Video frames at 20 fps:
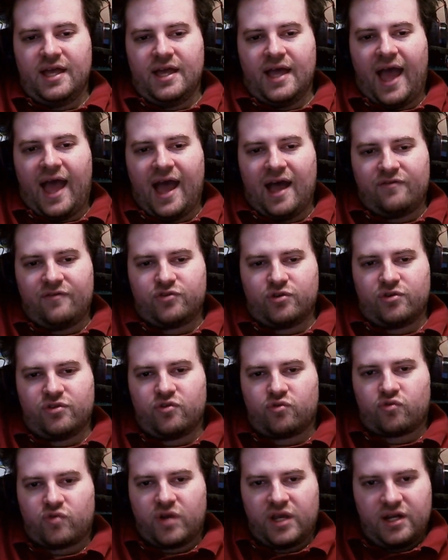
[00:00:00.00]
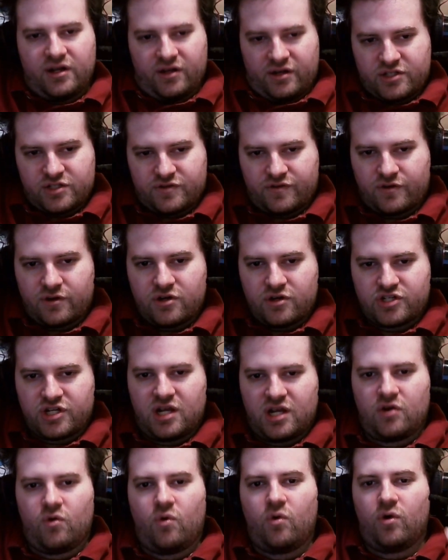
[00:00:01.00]
after the Redux
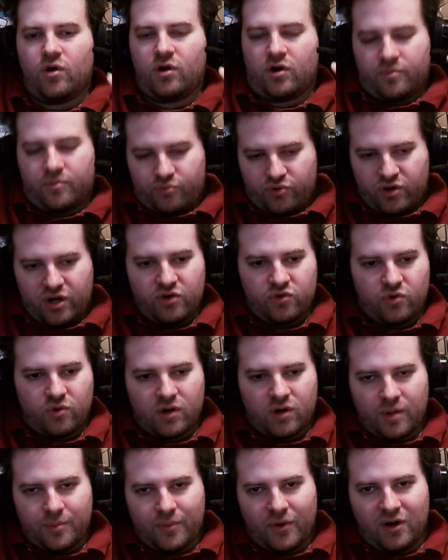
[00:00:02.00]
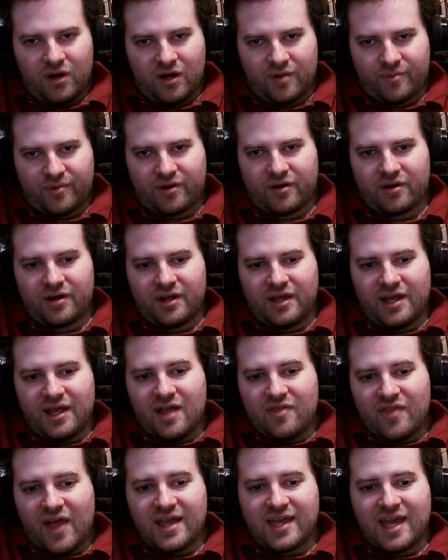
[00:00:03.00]
version or Brigador Up Armored,
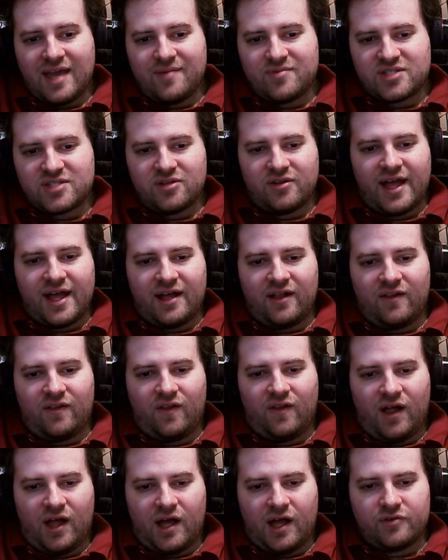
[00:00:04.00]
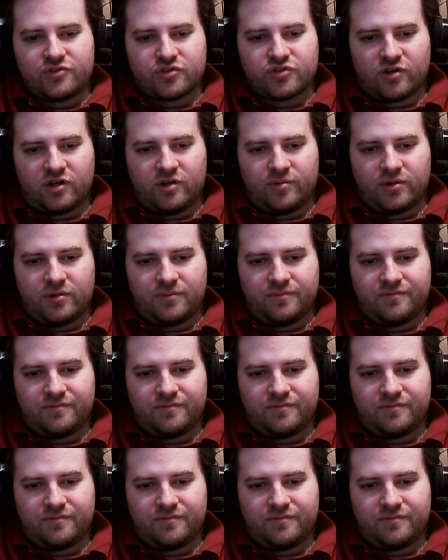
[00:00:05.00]
that game still had a lot of trouble.